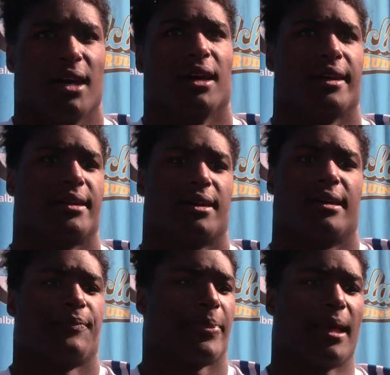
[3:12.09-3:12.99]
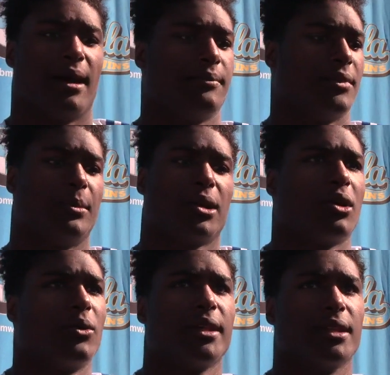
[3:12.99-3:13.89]
And uh, I'm, I'm going to
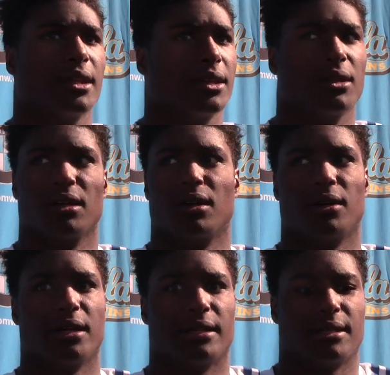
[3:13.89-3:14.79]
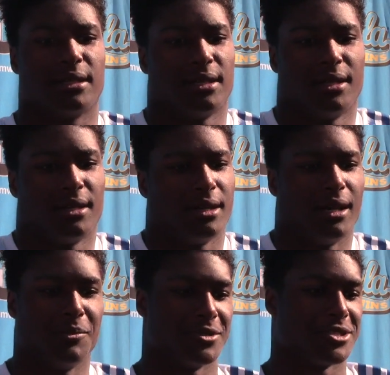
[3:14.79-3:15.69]
go with it, you know. Uh,
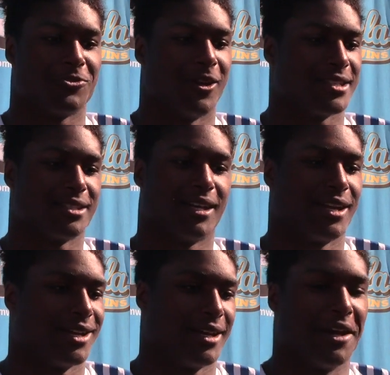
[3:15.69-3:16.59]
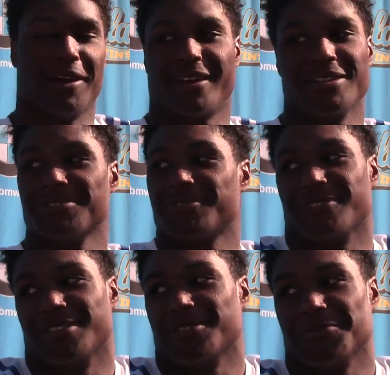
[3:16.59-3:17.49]
I'm going to just watch a lot of Eric Kendricks
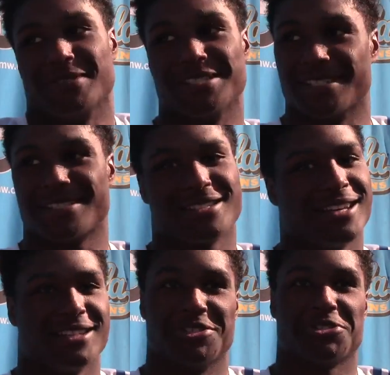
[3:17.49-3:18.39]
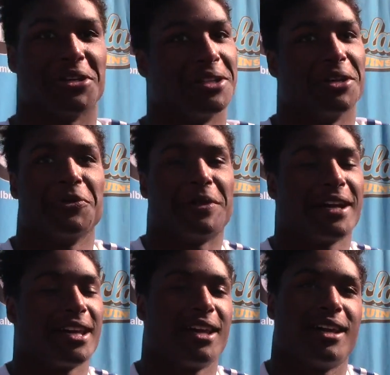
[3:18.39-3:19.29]
film and just, just try and learn what I
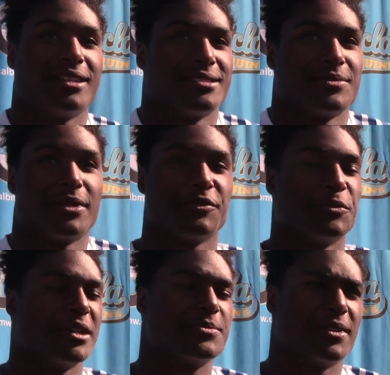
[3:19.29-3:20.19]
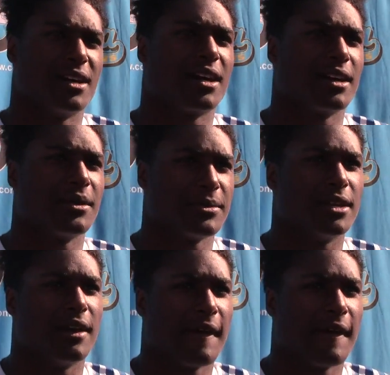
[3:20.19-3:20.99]
can and just become the best player I can be.